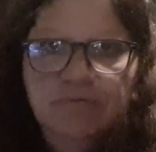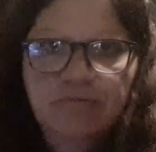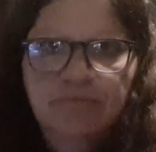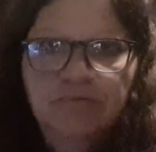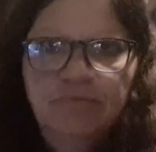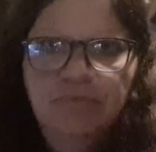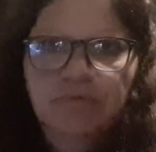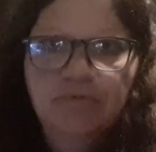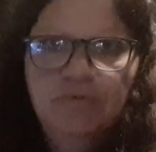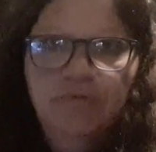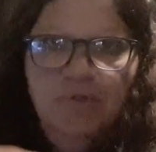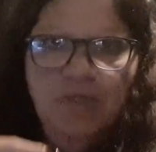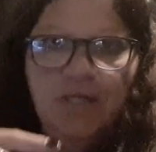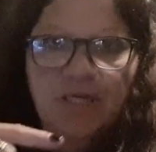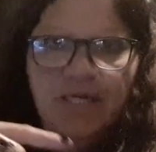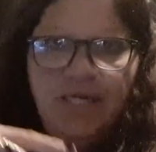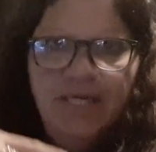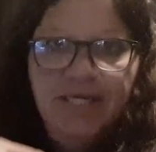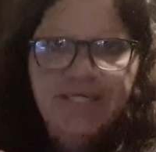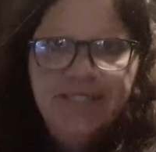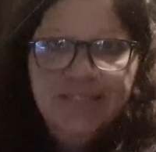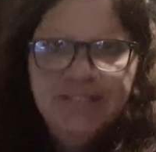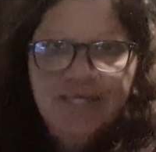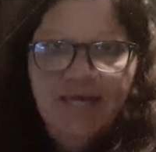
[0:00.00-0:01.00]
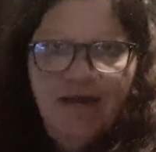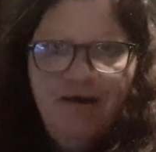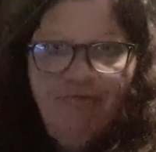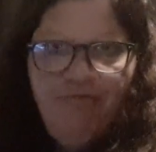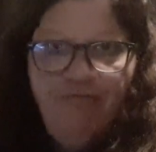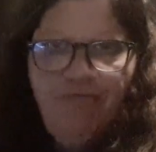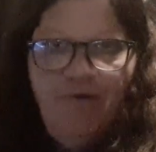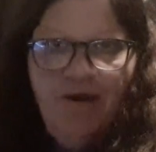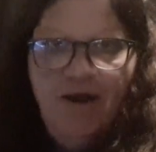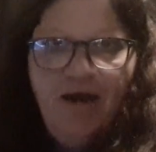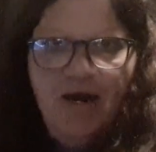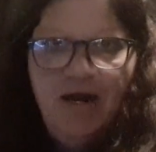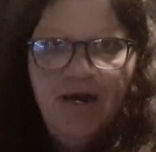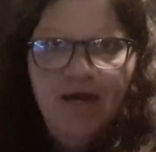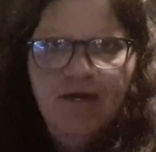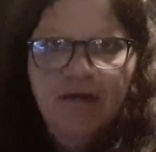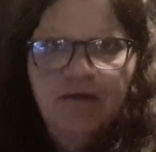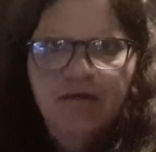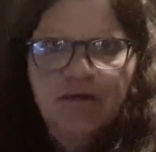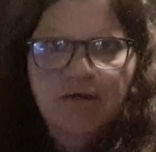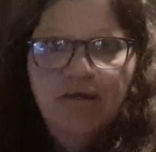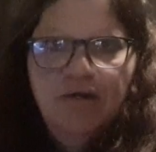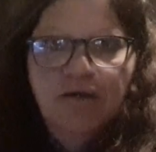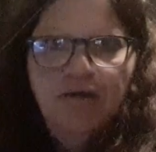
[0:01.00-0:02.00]
at least that far
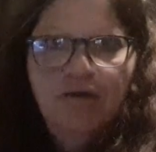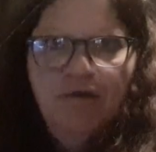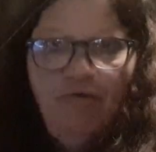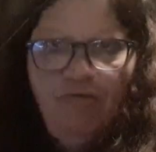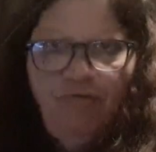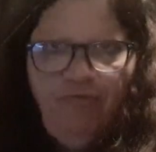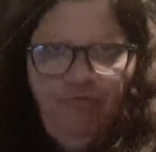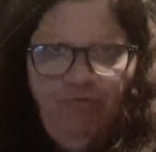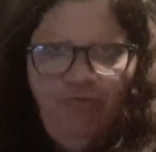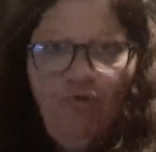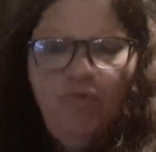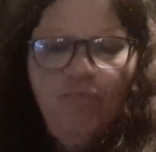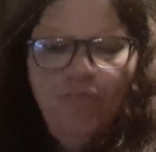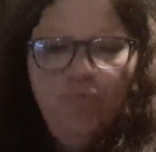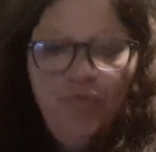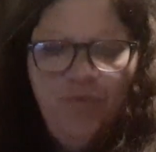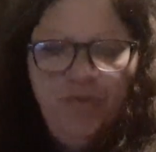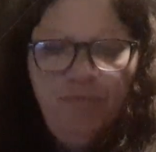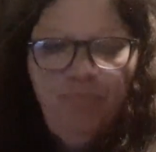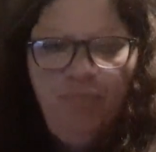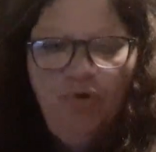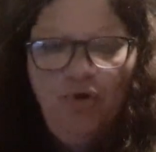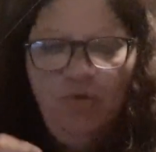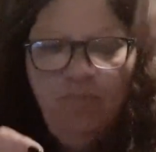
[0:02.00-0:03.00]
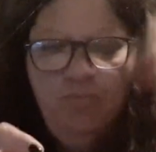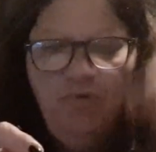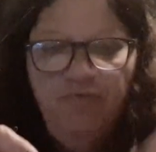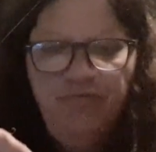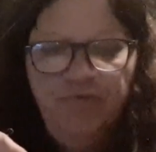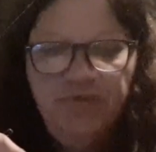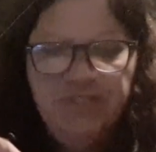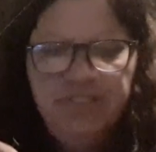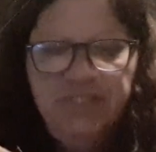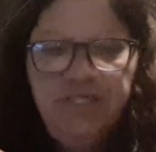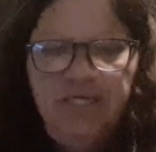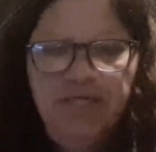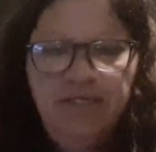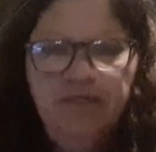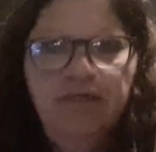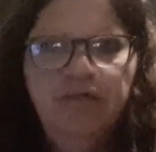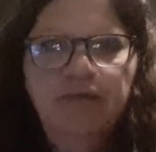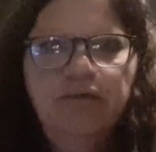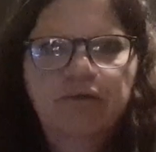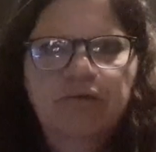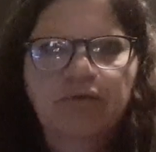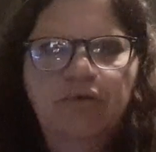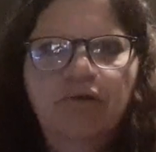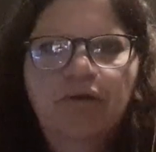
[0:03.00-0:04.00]
from the bottom of your
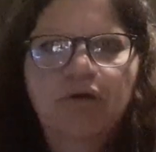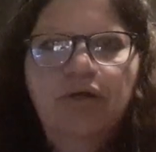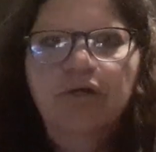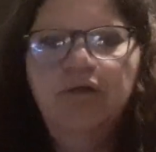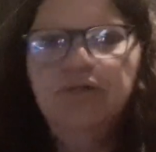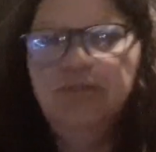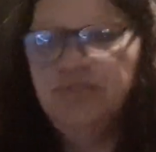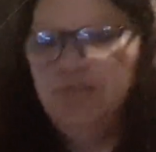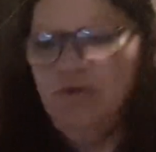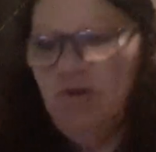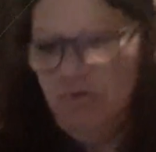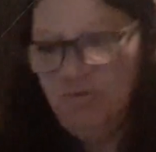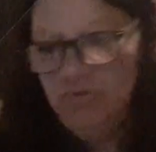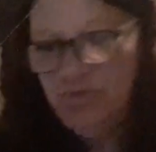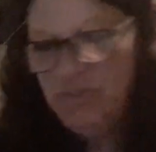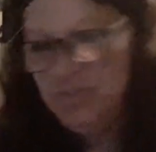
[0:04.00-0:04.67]
sinker, alright? So I'll